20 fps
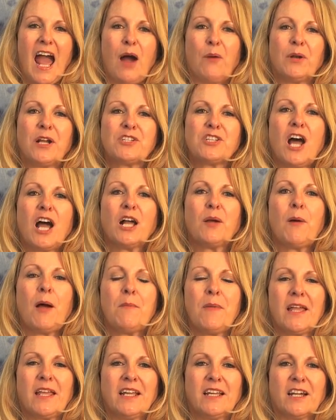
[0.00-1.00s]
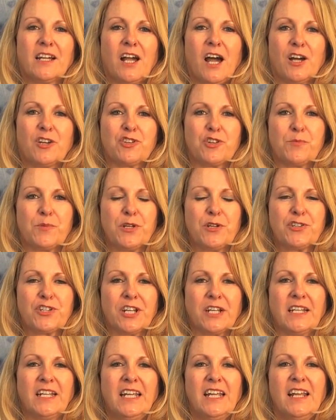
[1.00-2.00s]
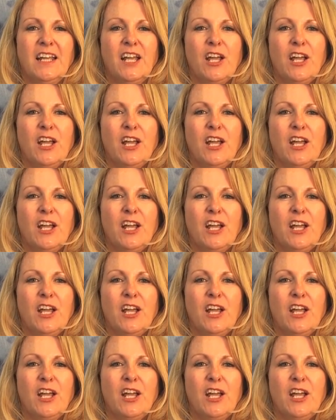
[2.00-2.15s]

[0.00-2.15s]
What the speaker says: And when I talk about making a contribution,